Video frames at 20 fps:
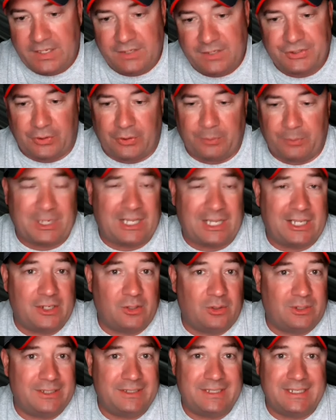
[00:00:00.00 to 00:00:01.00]
So they'll probably
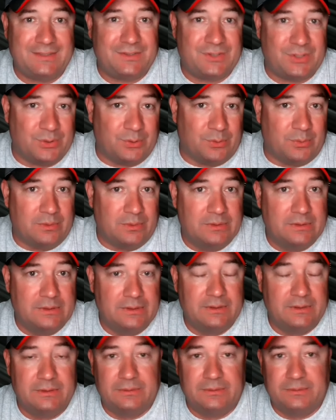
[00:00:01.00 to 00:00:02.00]
only need two
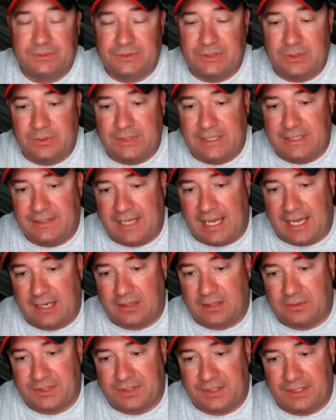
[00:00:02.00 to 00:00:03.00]
D
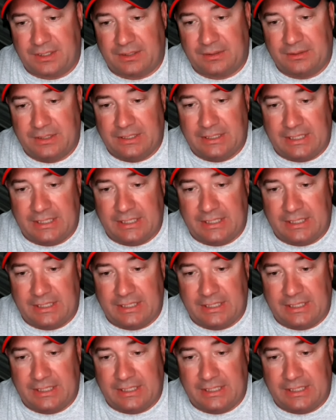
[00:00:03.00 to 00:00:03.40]
tackles there.